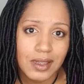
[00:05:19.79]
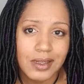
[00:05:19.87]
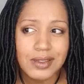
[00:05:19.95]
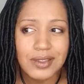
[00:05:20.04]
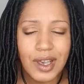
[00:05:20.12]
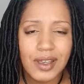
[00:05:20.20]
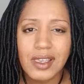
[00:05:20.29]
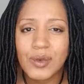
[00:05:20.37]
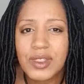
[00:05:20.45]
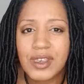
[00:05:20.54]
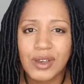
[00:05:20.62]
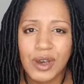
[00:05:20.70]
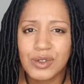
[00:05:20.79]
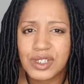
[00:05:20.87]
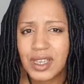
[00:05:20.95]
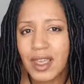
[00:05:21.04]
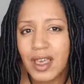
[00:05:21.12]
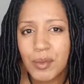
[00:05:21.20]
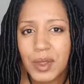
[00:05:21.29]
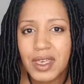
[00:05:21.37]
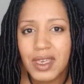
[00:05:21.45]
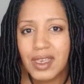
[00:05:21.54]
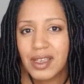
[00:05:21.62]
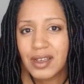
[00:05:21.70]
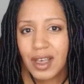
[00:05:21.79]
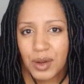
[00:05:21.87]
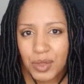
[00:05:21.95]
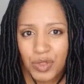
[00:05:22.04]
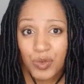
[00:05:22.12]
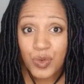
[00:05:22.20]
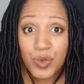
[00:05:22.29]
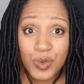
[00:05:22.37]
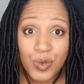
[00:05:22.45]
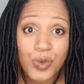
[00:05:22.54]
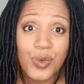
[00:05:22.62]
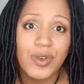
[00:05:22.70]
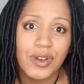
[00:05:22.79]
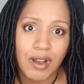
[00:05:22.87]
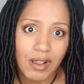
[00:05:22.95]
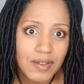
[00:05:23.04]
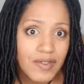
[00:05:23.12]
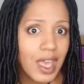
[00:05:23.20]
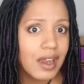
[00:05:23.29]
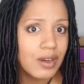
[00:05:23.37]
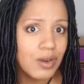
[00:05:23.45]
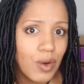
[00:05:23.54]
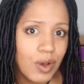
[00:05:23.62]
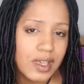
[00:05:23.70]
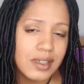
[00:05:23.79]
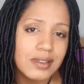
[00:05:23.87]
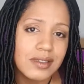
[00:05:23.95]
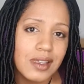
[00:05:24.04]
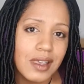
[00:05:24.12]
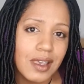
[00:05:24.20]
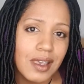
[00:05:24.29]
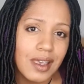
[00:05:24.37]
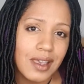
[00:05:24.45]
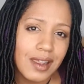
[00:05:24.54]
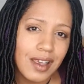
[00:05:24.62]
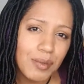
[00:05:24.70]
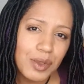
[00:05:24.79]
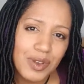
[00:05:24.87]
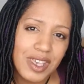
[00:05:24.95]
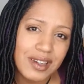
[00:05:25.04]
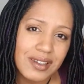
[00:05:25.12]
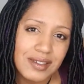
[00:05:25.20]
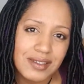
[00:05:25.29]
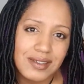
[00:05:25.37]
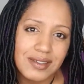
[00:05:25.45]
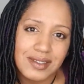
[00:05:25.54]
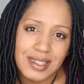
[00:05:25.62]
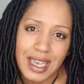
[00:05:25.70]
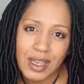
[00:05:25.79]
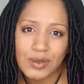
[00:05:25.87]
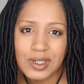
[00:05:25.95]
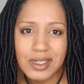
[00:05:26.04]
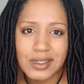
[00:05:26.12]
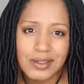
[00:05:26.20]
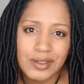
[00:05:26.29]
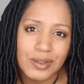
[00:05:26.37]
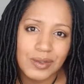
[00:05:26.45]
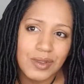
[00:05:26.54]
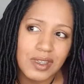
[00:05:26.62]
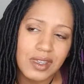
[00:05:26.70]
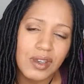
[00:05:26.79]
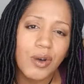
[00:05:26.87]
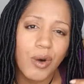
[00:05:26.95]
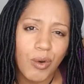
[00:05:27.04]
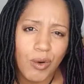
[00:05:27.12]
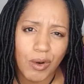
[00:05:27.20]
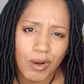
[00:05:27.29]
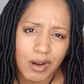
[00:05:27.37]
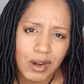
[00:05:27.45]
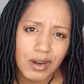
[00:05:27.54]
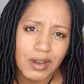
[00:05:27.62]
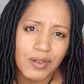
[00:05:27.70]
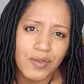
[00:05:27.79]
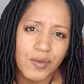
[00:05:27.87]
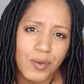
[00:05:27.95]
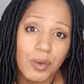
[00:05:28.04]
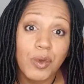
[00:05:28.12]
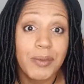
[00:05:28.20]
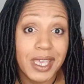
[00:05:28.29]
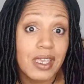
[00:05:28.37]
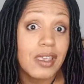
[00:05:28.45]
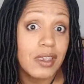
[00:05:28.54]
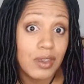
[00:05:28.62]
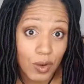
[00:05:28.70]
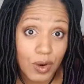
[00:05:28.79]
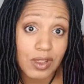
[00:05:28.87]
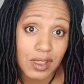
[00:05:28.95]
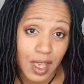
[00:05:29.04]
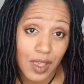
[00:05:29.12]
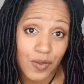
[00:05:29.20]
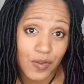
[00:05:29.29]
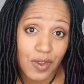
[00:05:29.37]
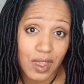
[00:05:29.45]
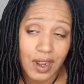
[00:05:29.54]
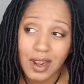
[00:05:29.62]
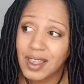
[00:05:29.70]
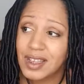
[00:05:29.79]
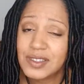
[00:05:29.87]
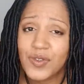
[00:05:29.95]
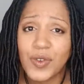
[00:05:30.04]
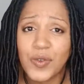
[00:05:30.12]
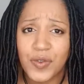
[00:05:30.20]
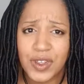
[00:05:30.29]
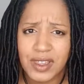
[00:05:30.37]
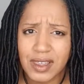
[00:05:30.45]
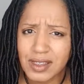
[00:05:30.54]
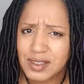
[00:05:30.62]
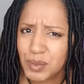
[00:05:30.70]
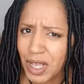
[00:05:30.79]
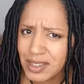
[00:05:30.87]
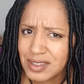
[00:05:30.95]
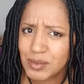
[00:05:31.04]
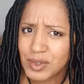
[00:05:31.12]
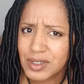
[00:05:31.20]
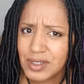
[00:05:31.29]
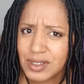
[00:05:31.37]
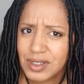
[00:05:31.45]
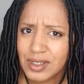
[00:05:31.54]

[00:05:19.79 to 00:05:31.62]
And talking with a coach can help cut through all of that noise and help you get down into the core of what will make your life as fulfilling as possible.